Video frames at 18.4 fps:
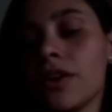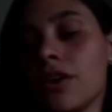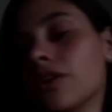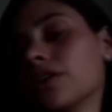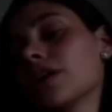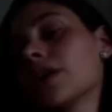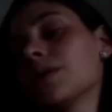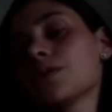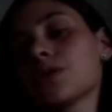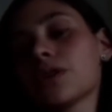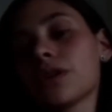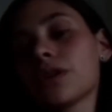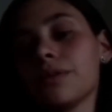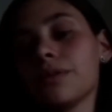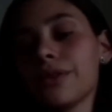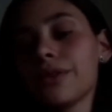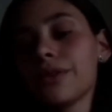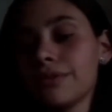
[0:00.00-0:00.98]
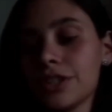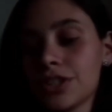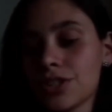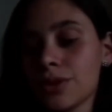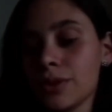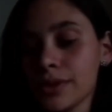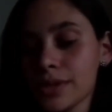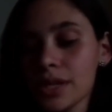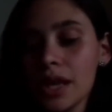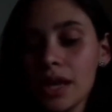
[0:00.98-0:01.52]
talking about the
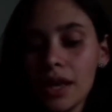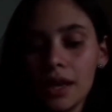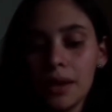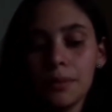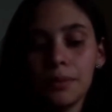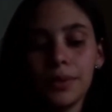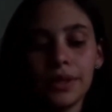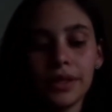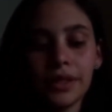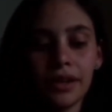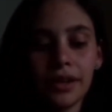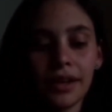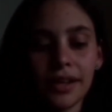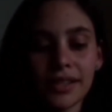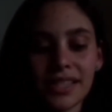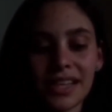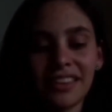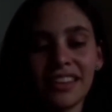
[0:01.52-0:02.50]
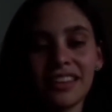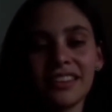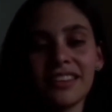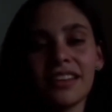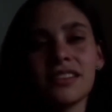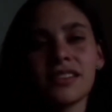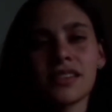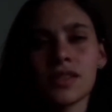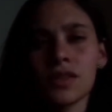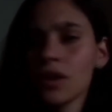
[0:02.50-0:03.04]
visuals, because I think that the
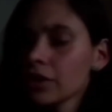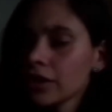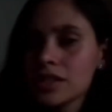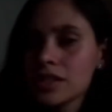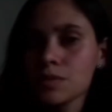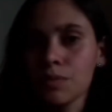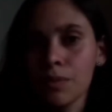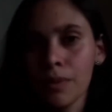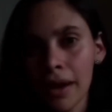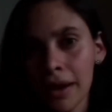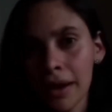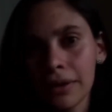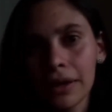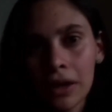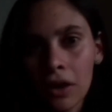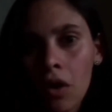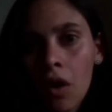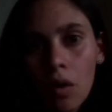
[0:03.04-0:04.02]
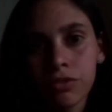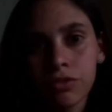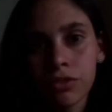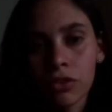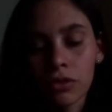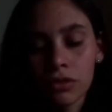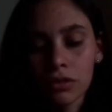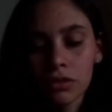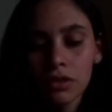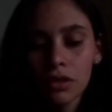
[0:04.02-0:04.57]
song is very hopeful,
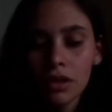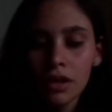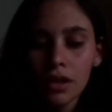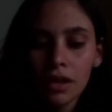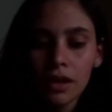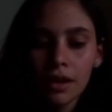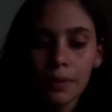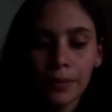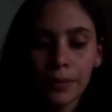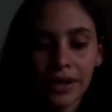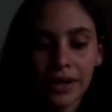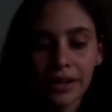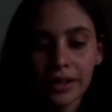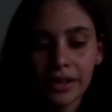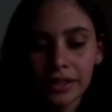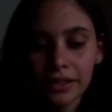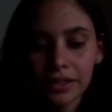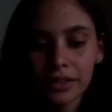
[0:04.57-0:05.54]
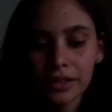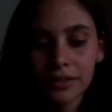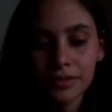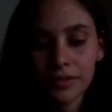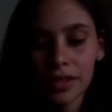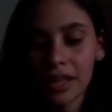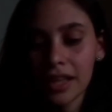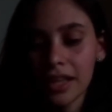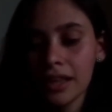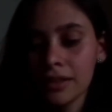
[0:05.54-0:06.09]
but
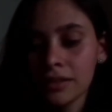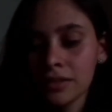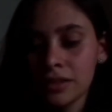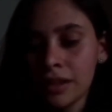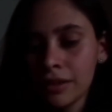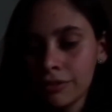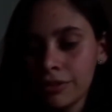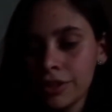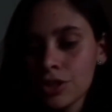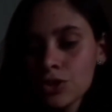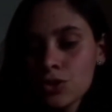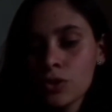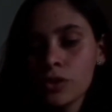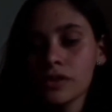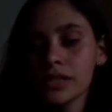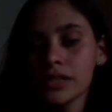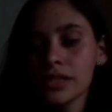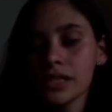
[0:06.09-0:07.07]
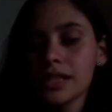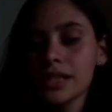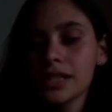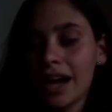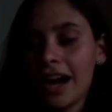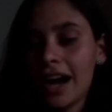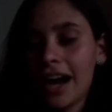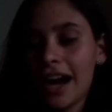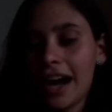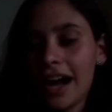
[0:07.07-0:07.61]
the visuals,
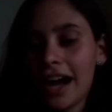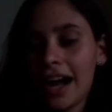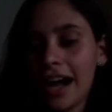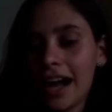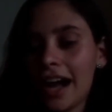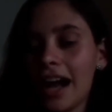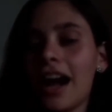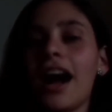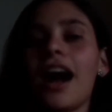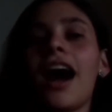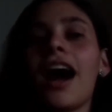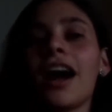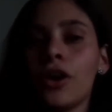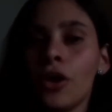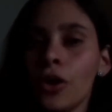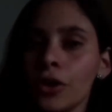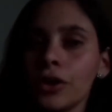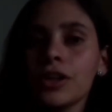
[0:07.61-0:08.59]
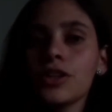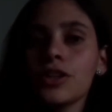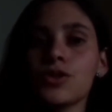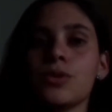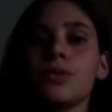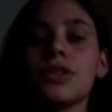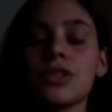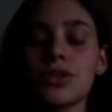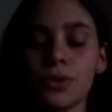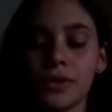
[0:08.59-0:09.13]
according to
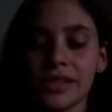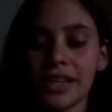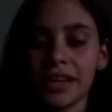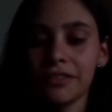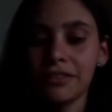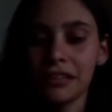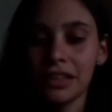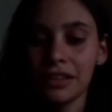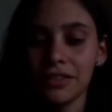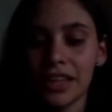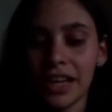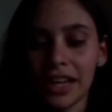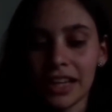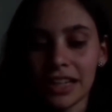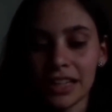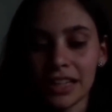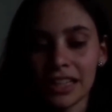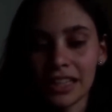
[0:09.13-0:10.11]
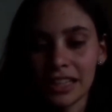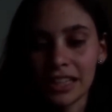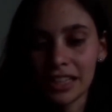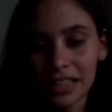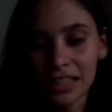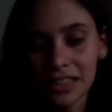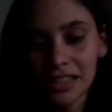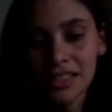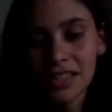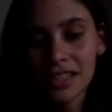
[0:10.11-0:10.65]
visuals, I believe that he is
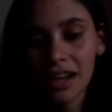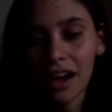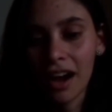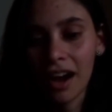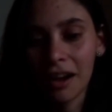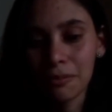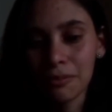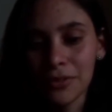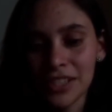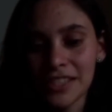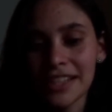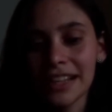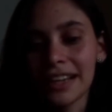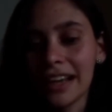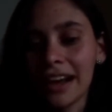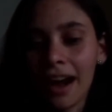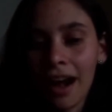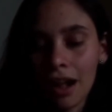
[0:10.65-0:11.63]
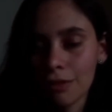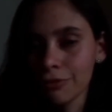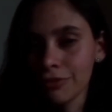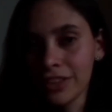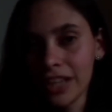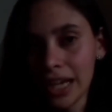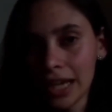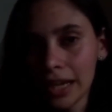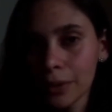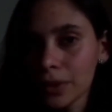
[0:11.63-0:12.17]
basically half dead
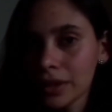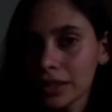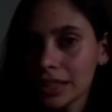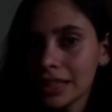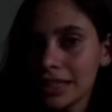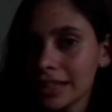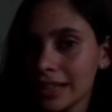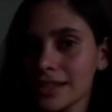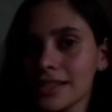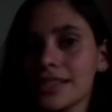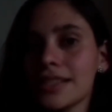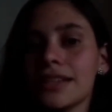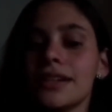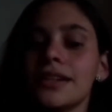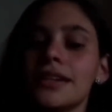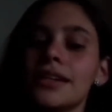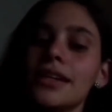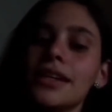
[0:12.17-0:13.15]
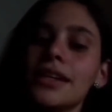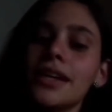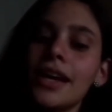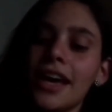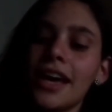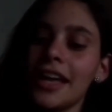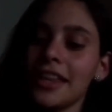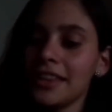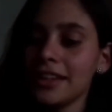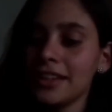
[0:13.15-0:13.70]
when he gets there, and
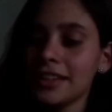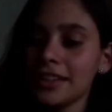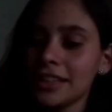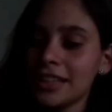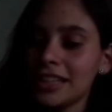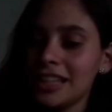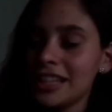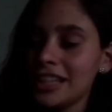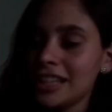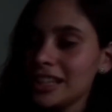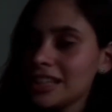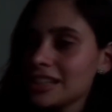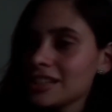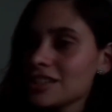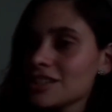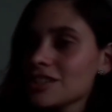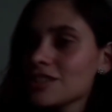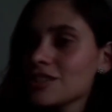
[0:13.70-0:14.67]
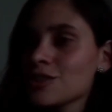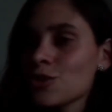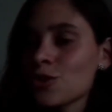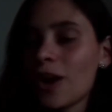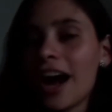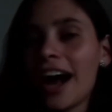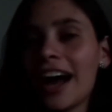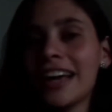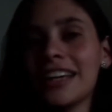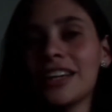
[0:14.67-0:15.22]
then he is
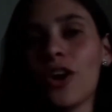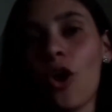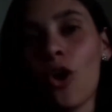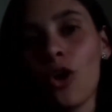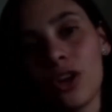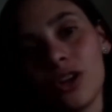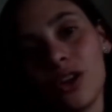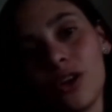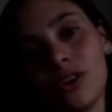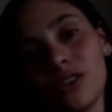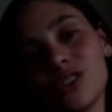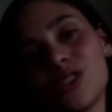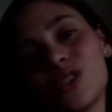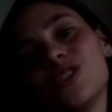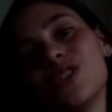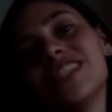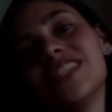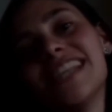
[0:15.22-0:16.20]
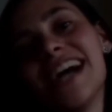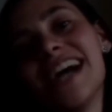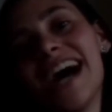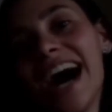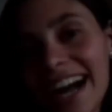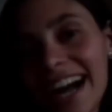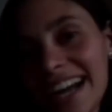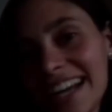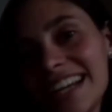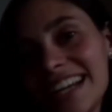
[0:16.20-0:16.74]
trying all along to
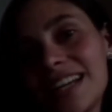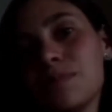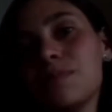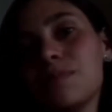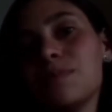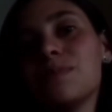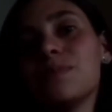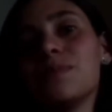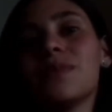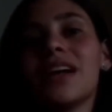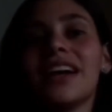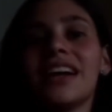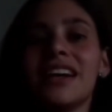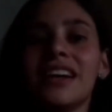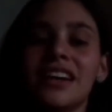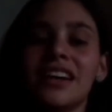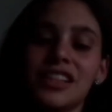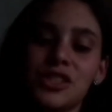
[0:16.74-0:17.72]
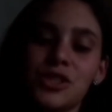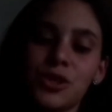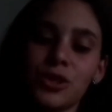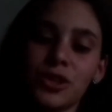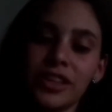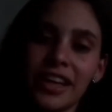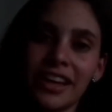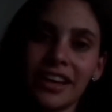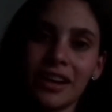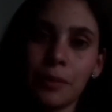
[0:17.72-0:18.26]
die and to get
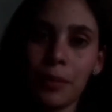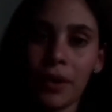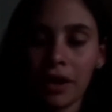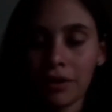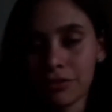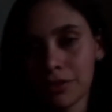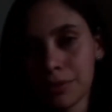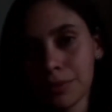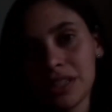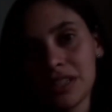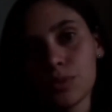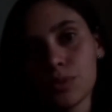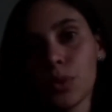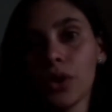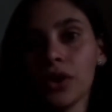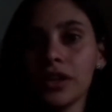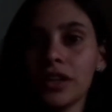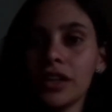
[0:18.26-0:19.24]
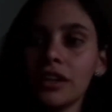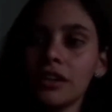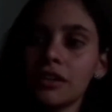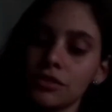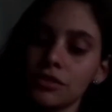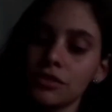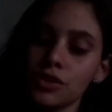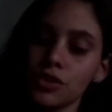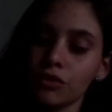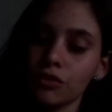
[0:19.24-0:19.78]
apart from his body and to
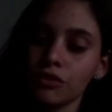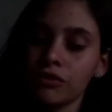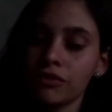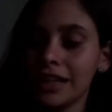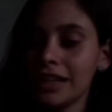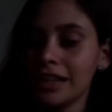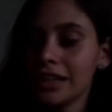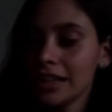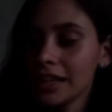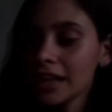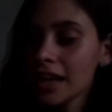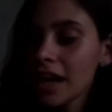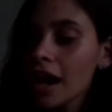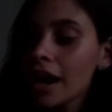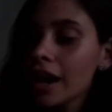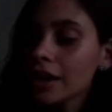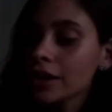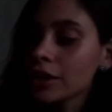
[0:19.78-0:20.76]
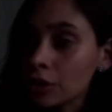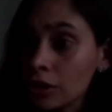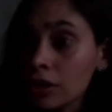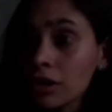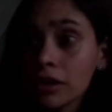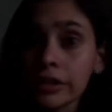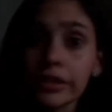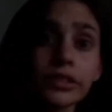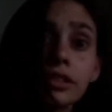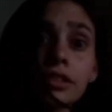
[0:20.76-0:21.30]
finally
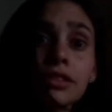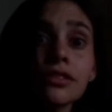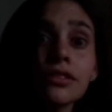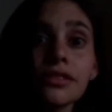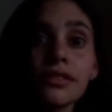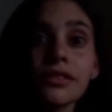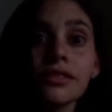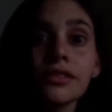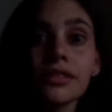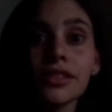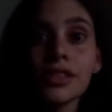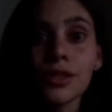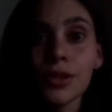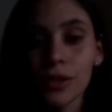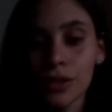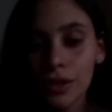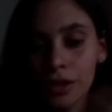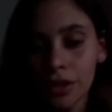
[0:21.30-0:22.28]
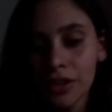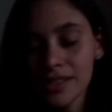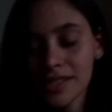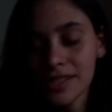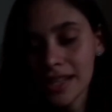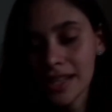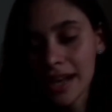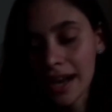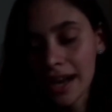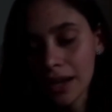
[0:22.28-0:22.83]
cross to the other side
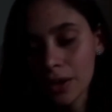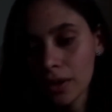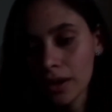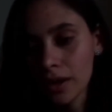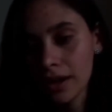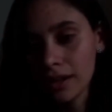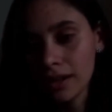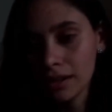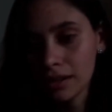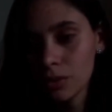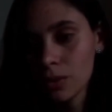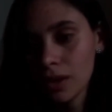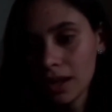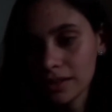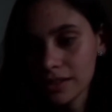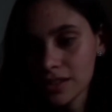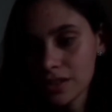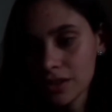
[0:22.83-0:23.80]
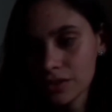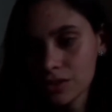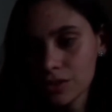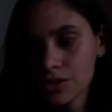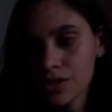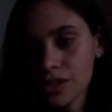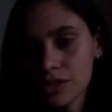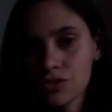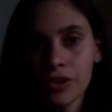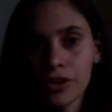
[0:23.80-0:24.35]
while the doctors are
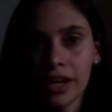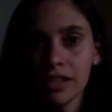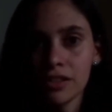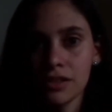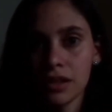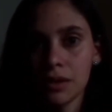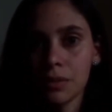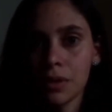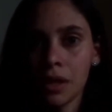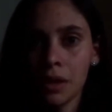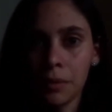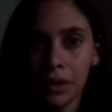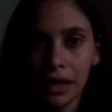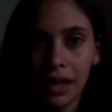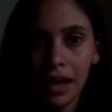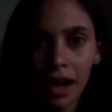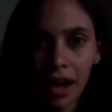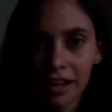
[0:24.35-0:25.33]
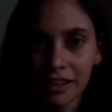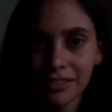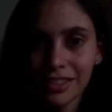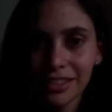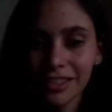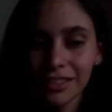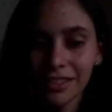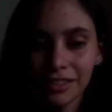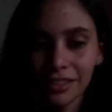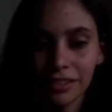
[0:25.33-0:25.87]
trying to keep him alive and all of
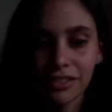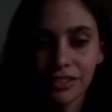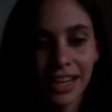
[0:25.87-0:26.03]
that.